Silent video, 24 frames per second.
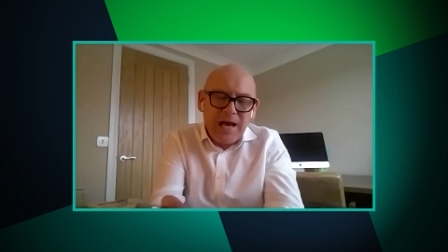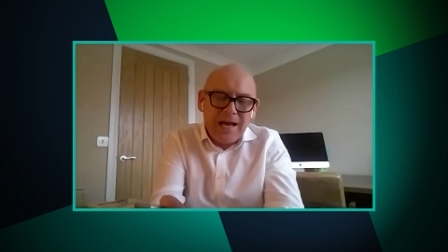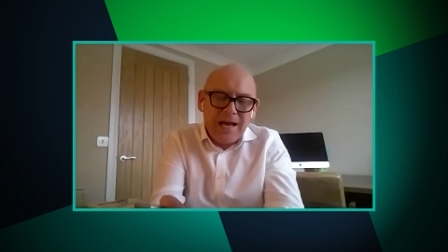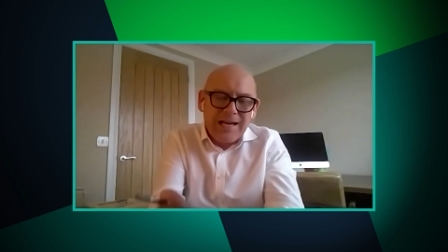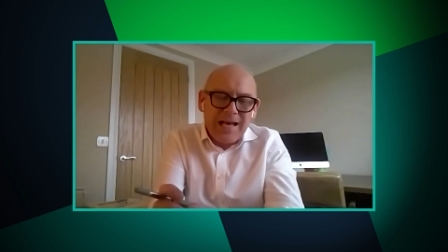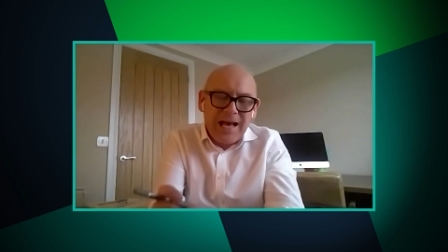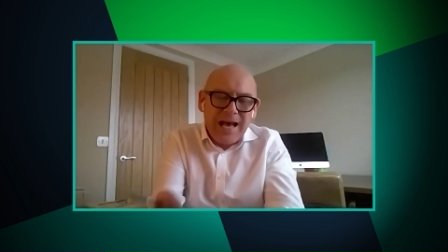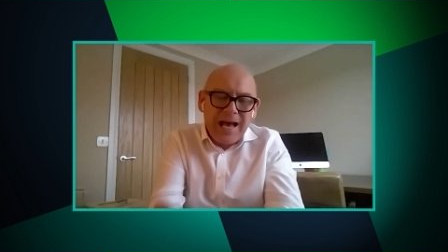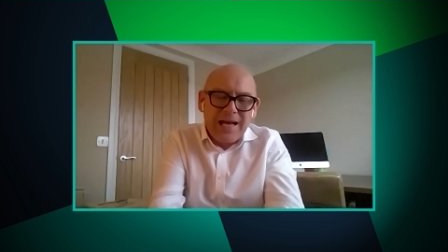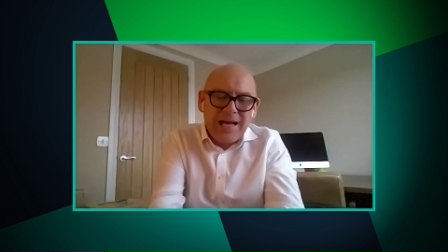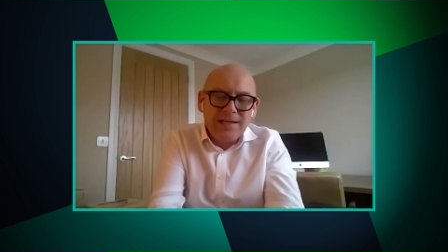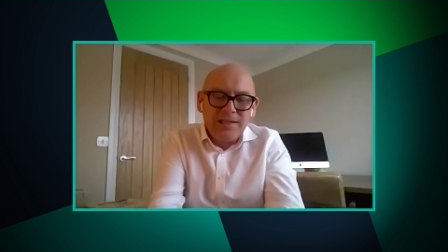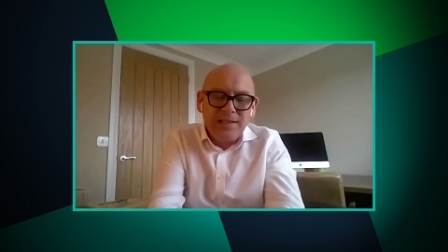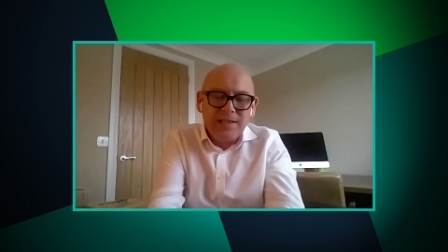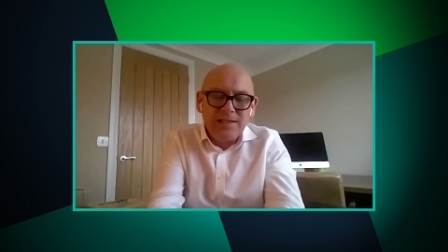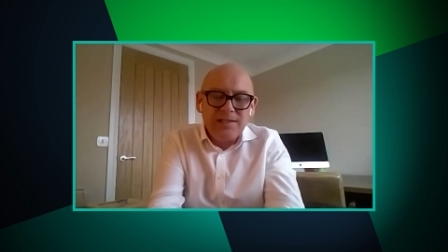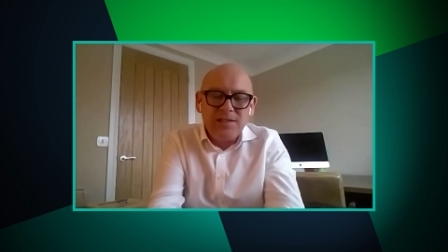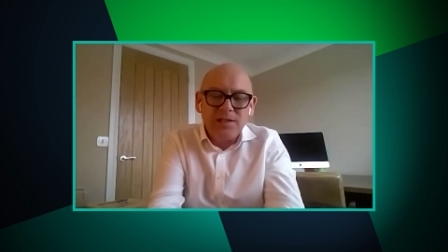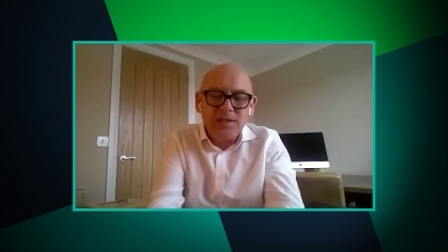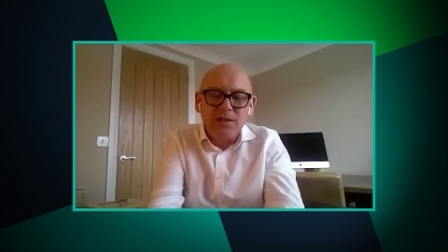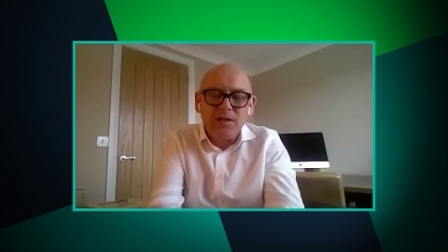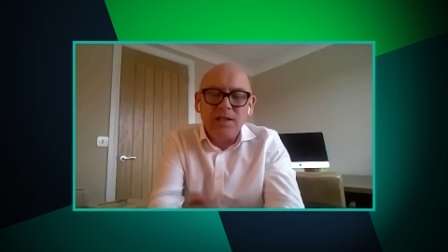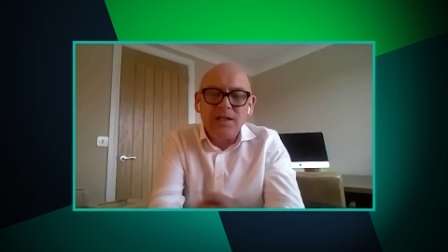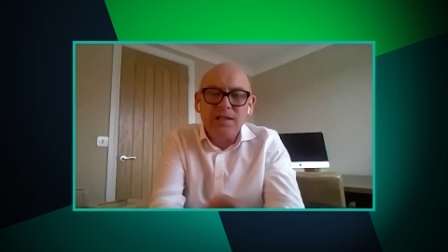and
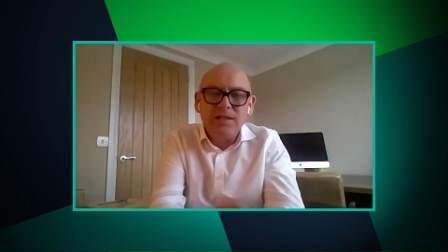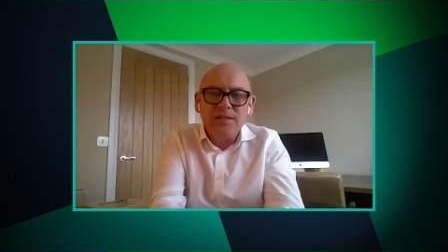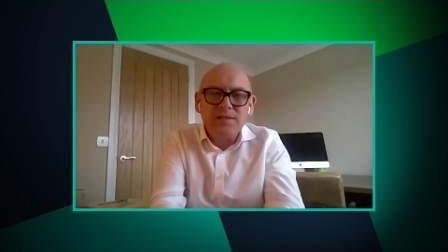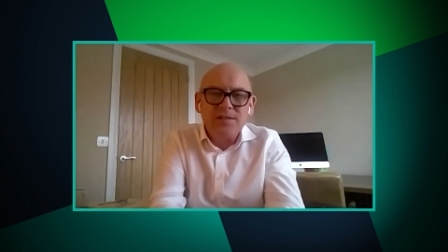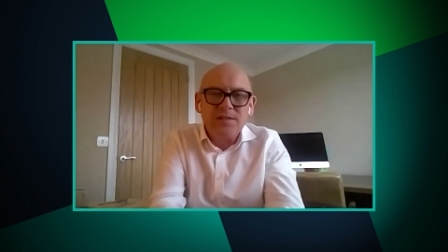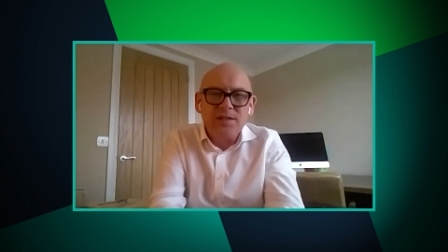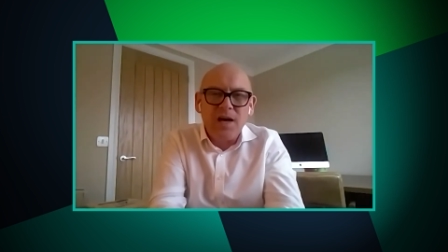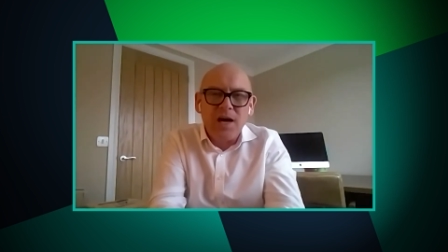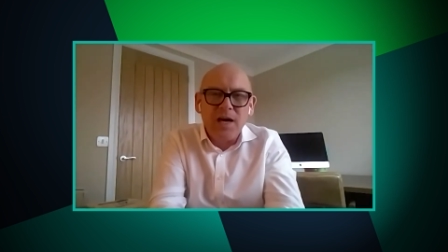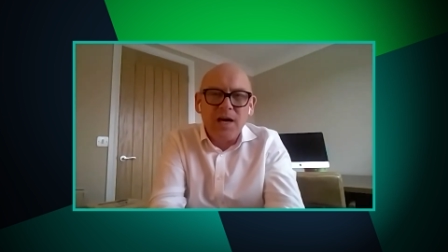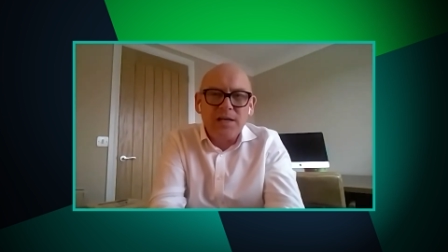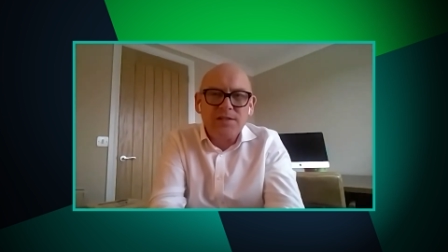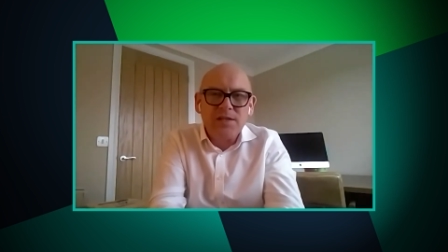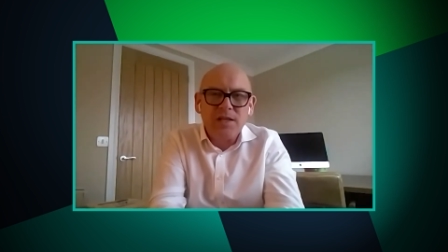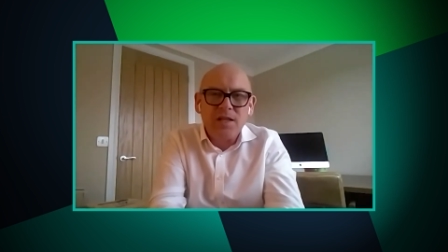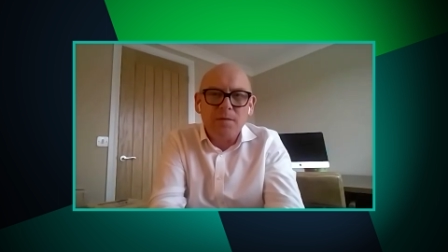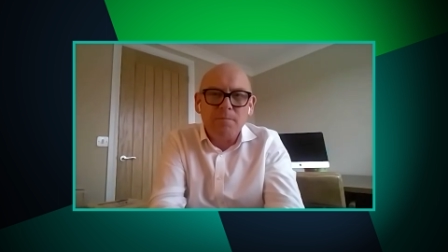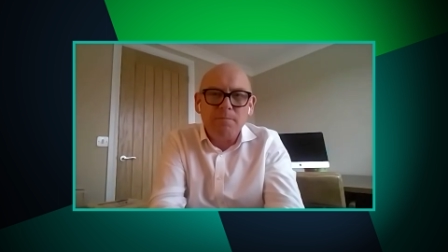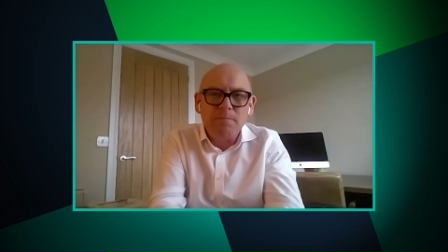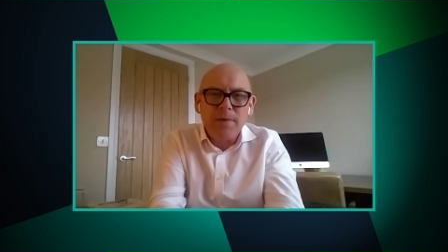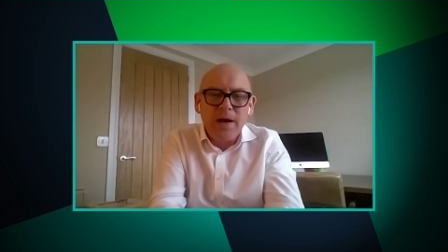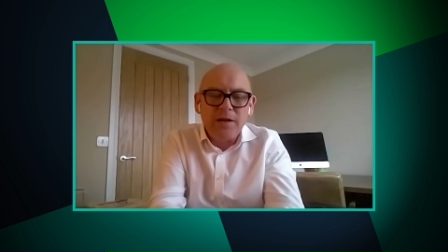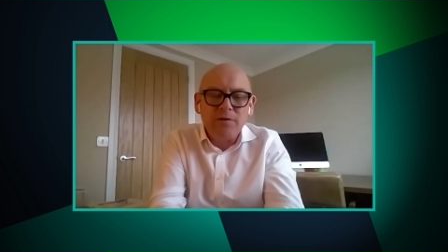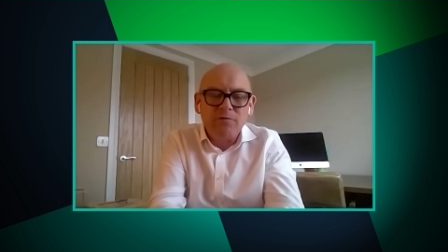analytical insights are
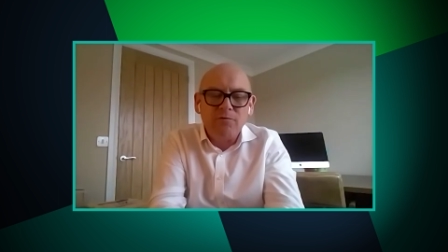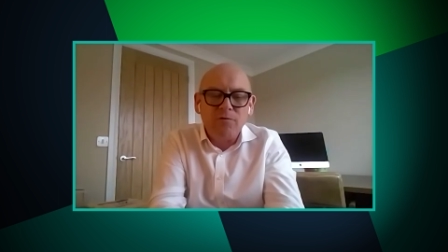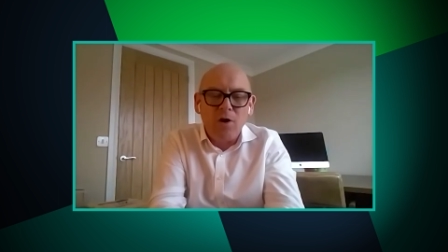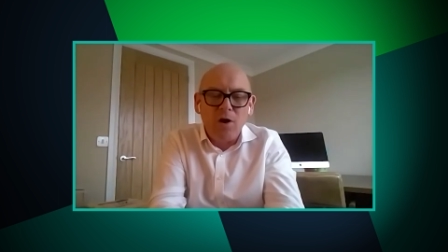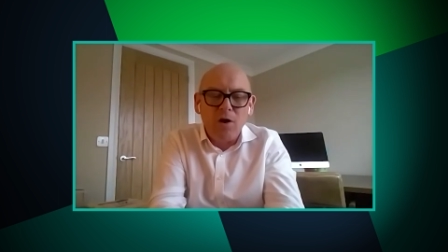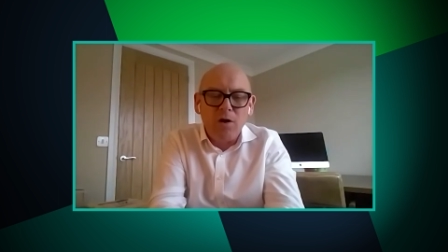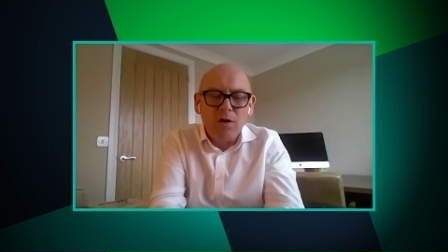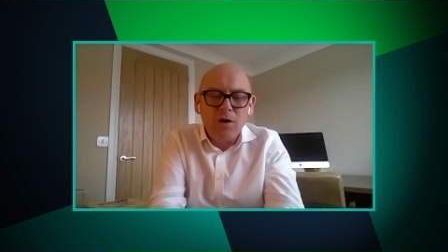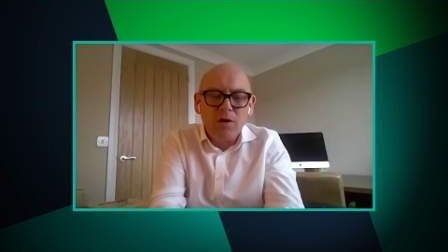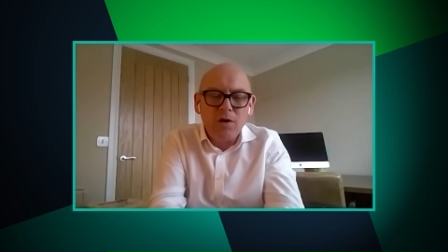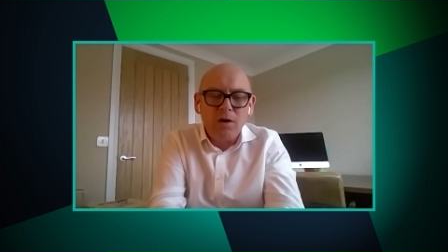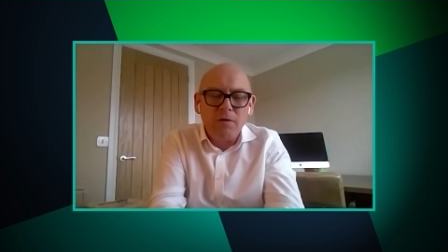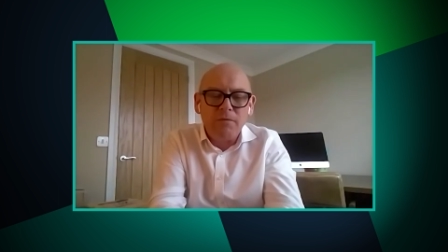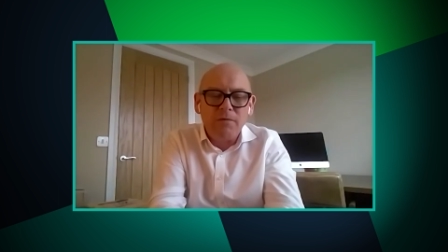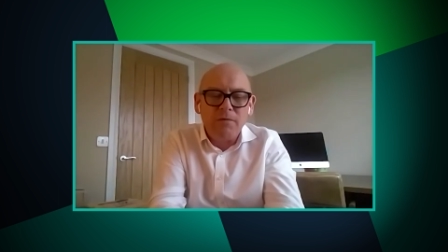the bedrock